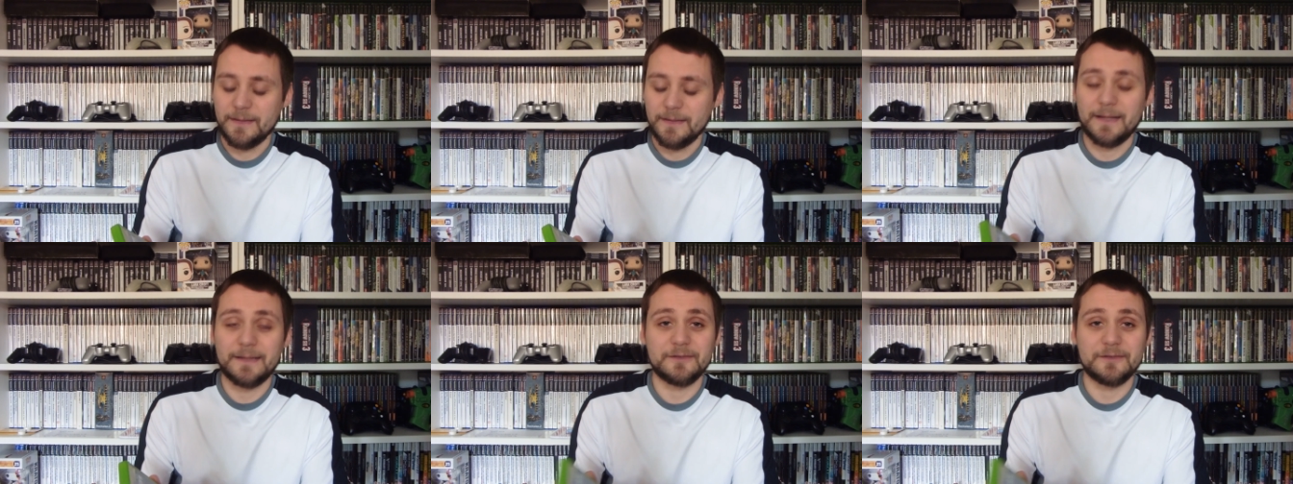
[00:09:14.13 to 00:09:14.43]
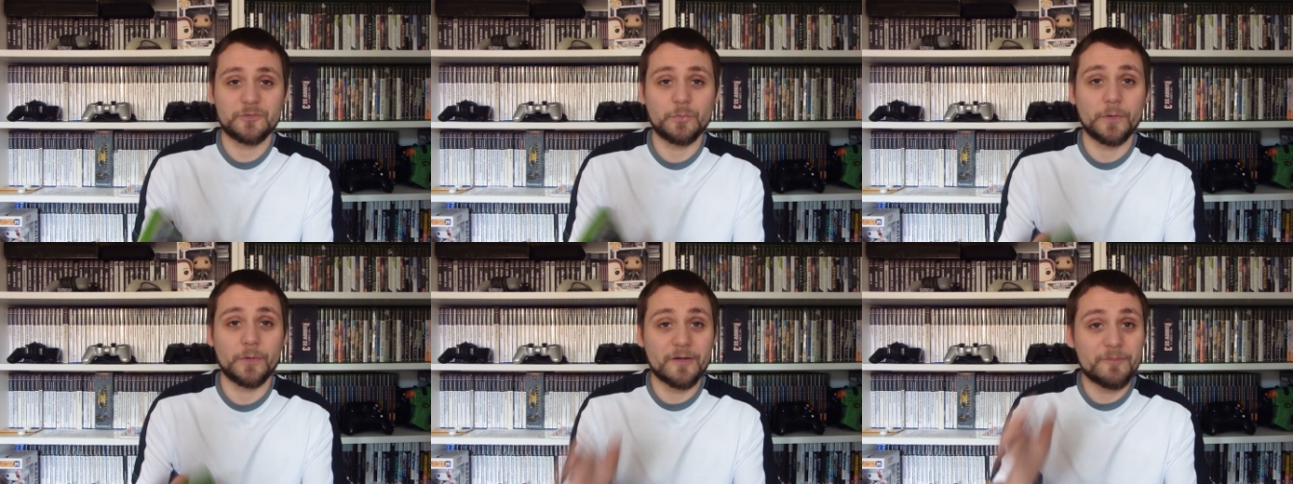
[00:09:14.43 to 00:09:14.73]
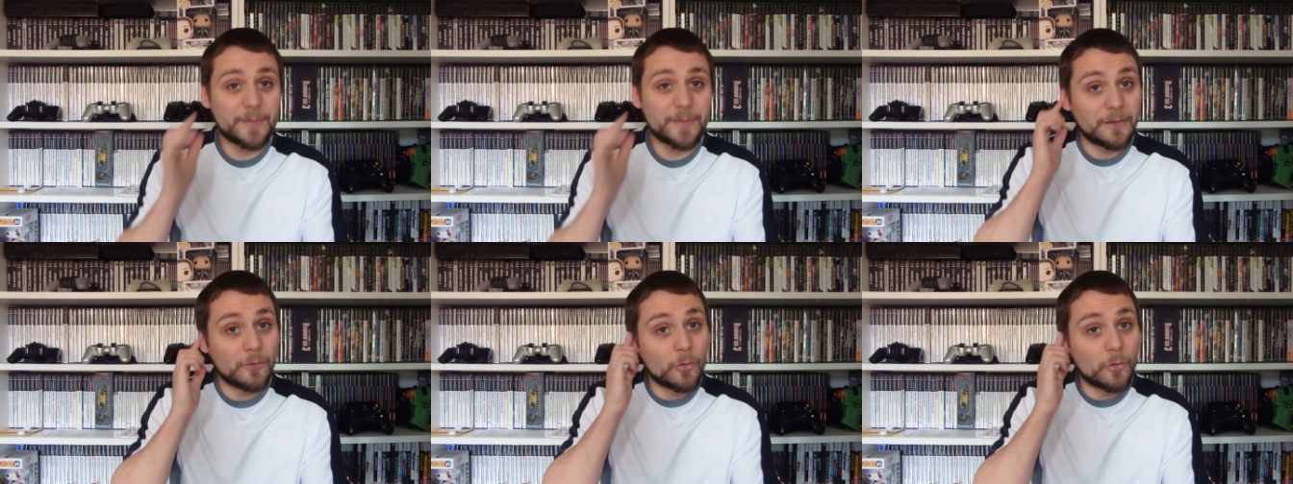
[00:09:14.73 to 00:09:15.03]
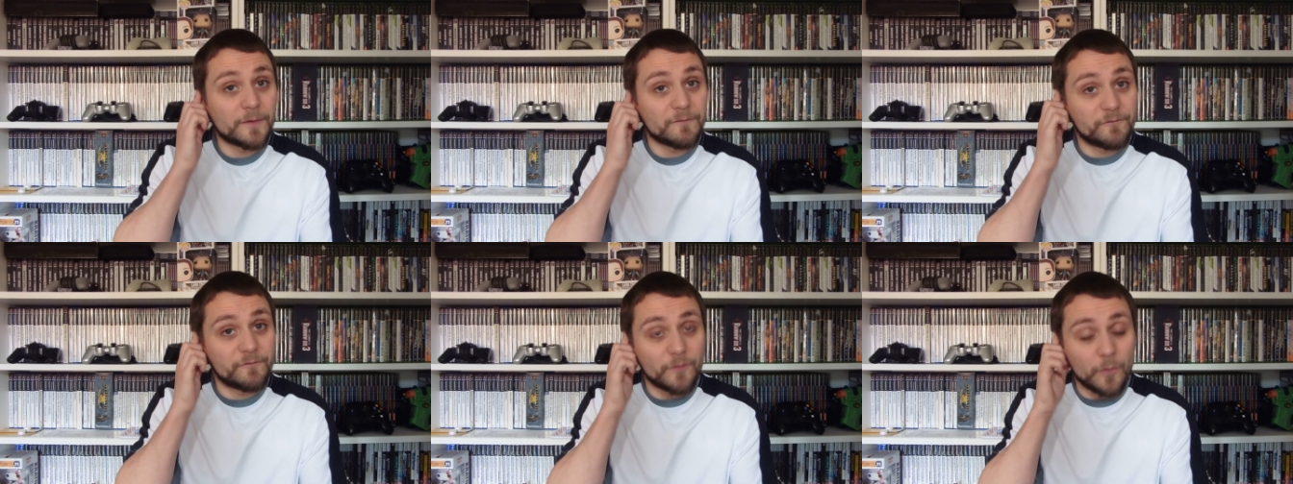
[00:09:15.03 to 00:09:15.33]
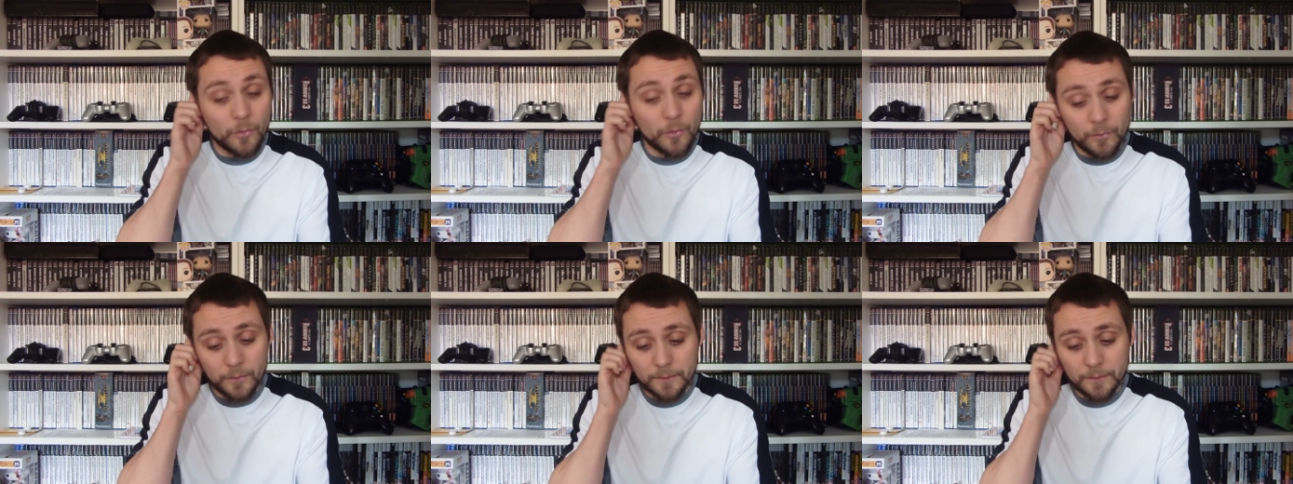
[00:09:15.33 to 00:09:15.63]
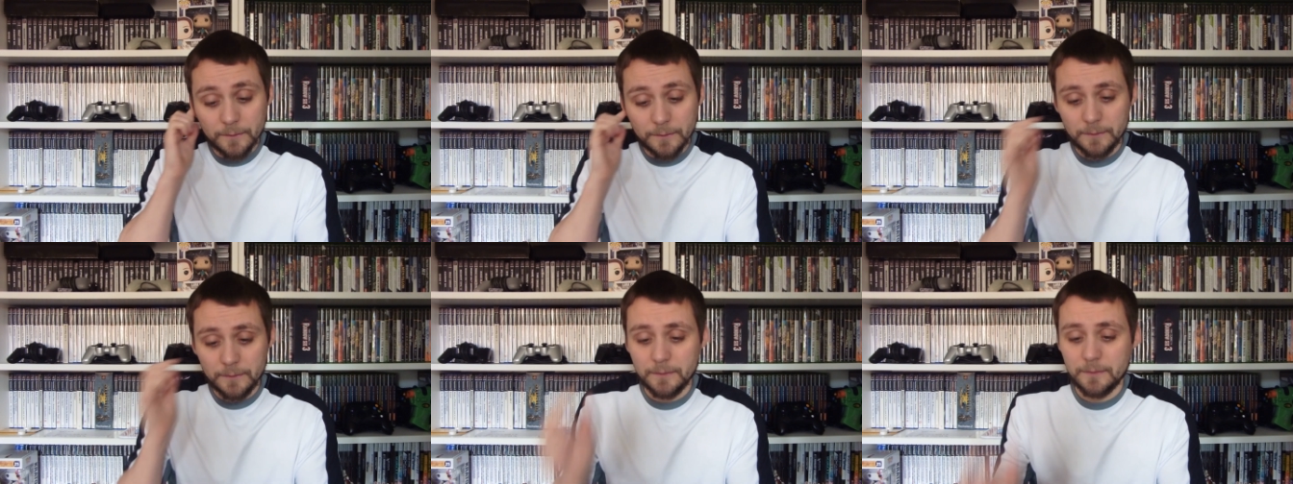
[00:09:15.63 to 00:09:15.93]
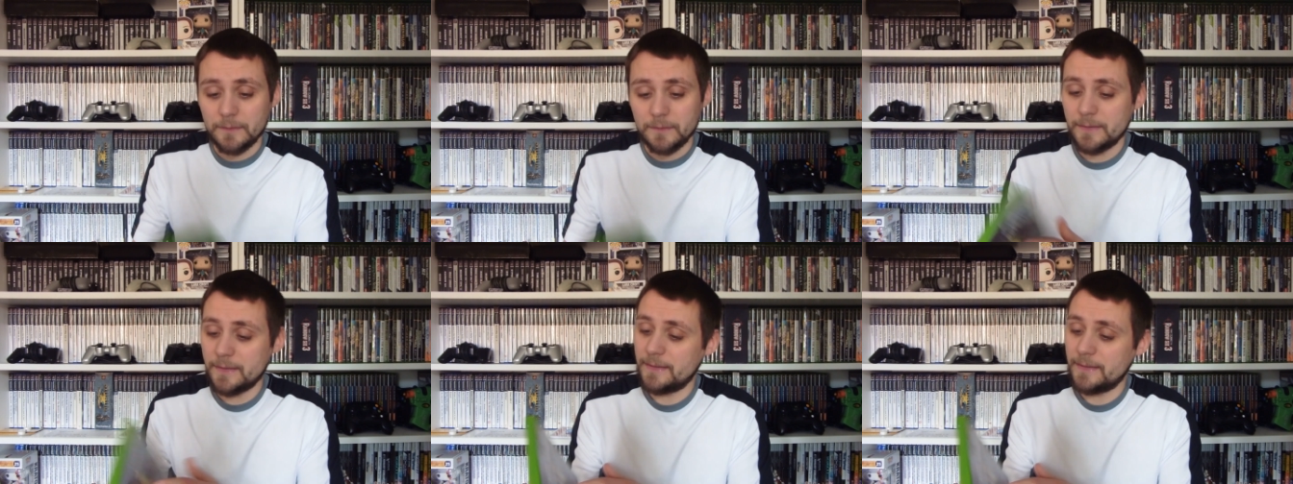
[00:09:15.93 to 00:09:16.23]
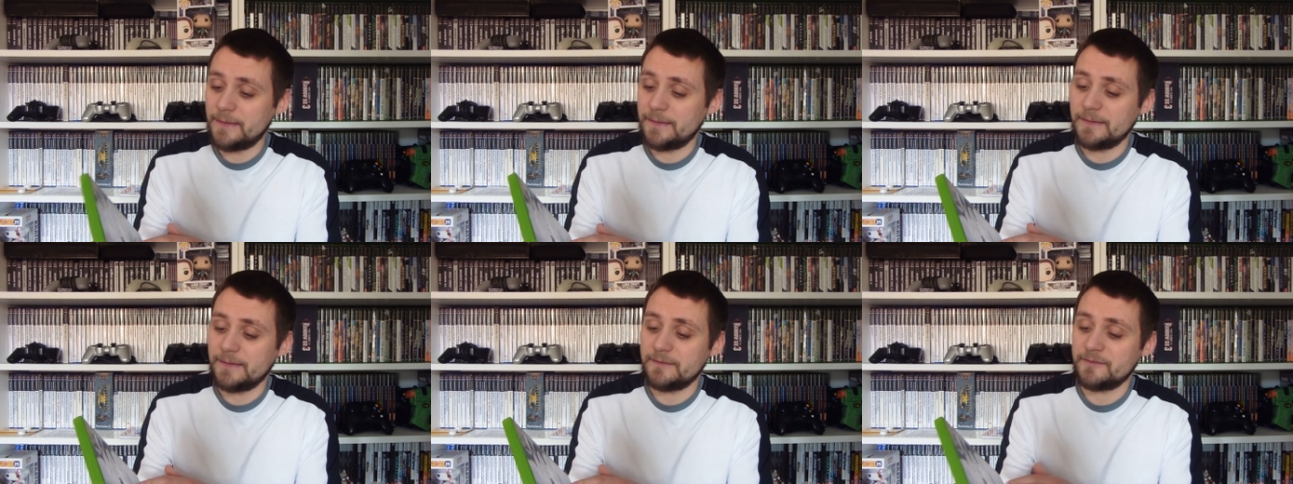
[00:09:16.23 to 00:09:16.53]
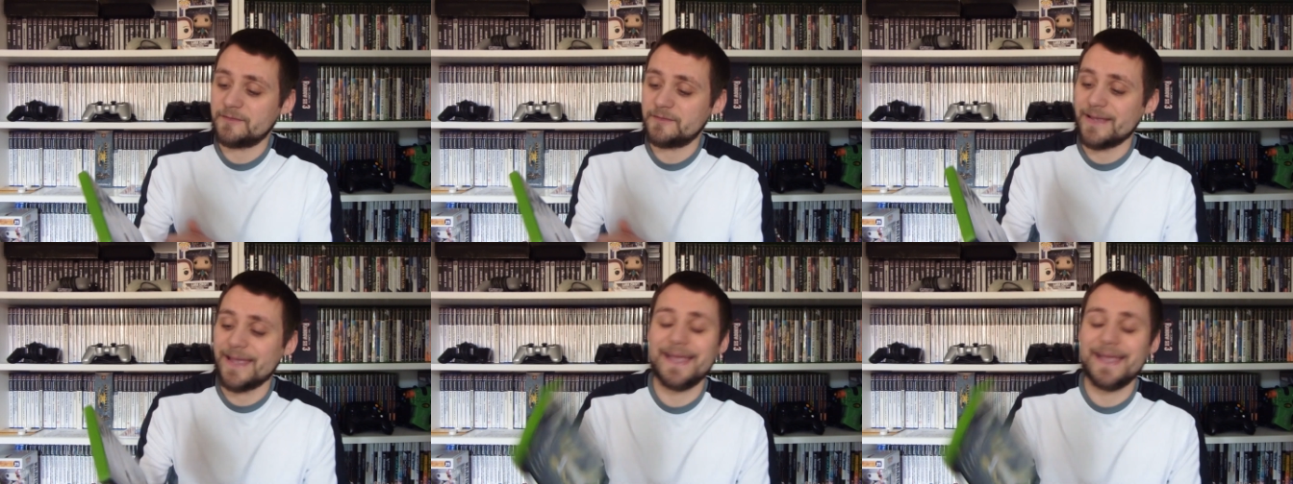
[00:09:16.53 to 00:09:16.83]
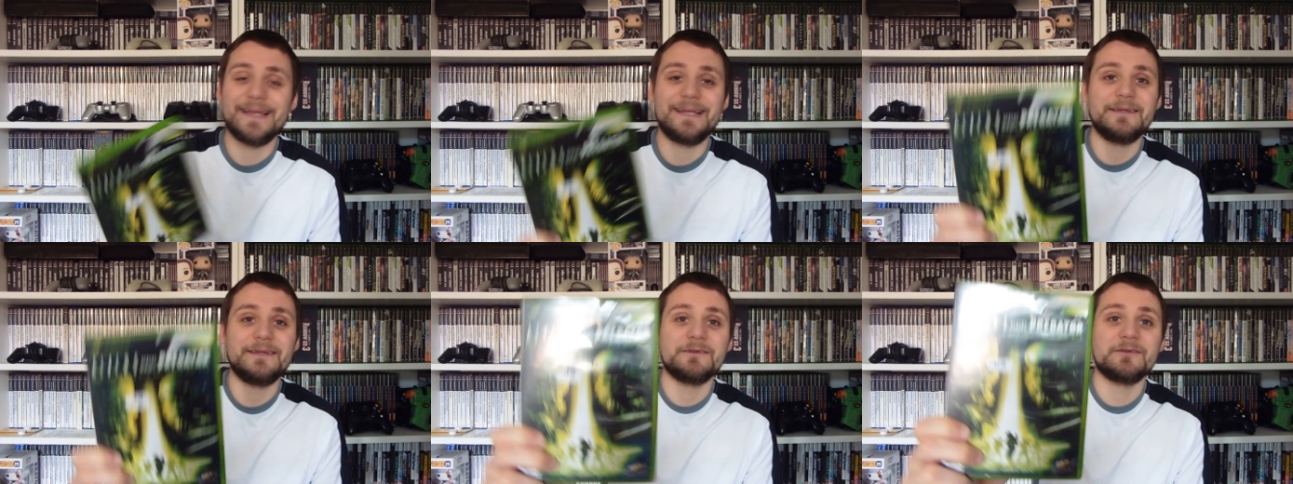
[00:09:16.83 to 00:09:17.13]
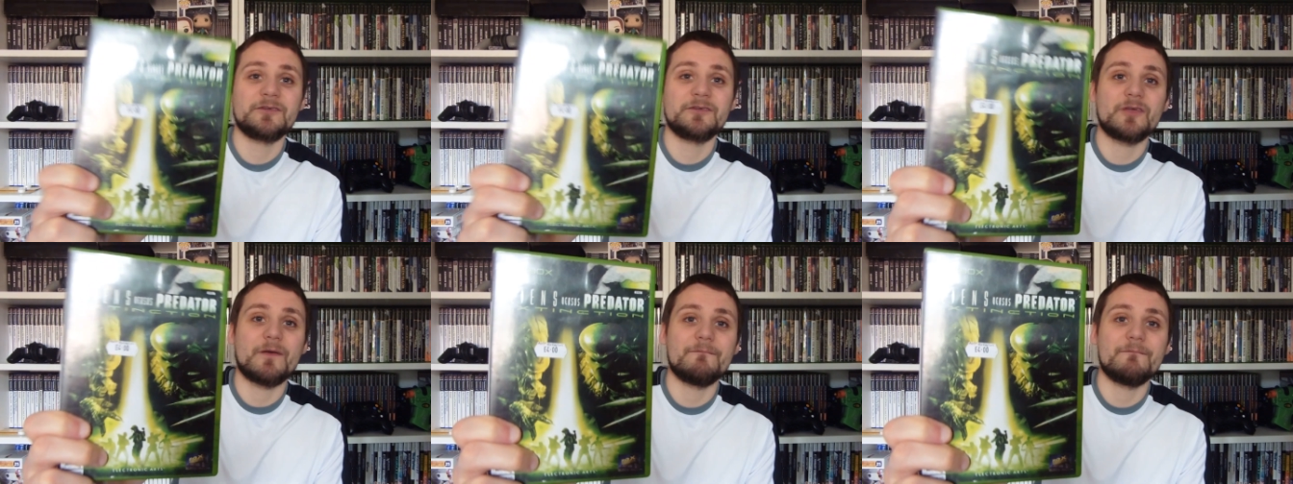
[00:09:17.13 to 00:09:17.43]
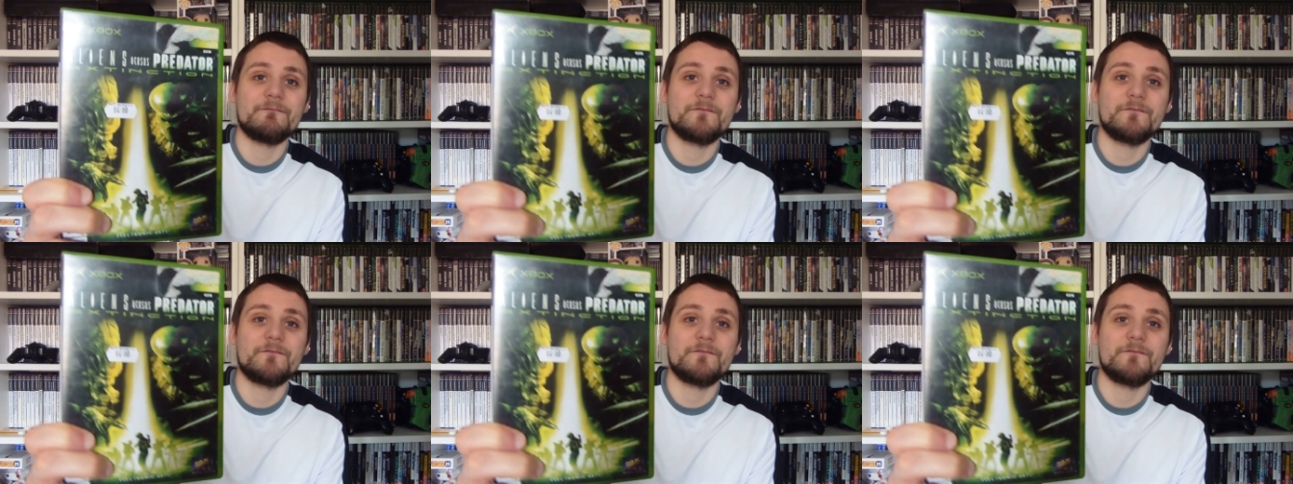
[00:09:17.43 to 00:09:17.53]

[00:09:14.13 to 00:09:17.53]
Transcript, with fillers: and it's one I've been looking for it is Aliens